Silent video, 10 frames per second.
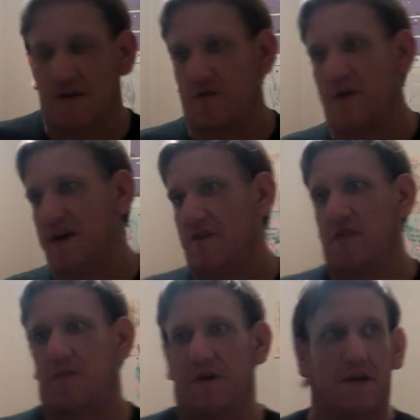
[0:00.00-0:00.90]
So we get off
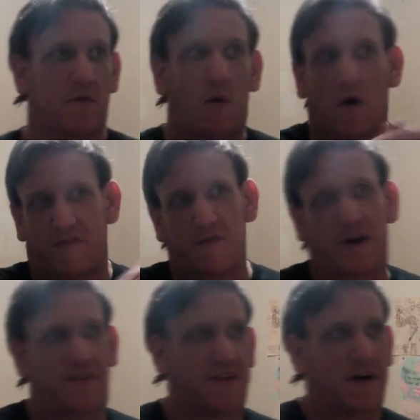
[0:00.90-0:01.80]
of the plane, we walk a few
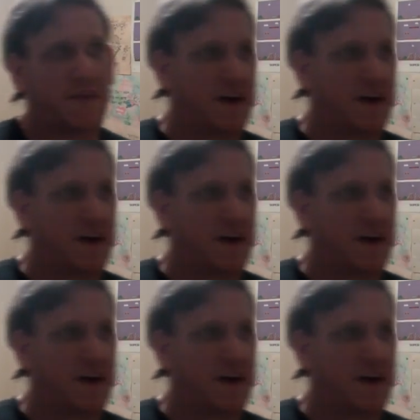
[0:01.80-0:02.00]
gates down,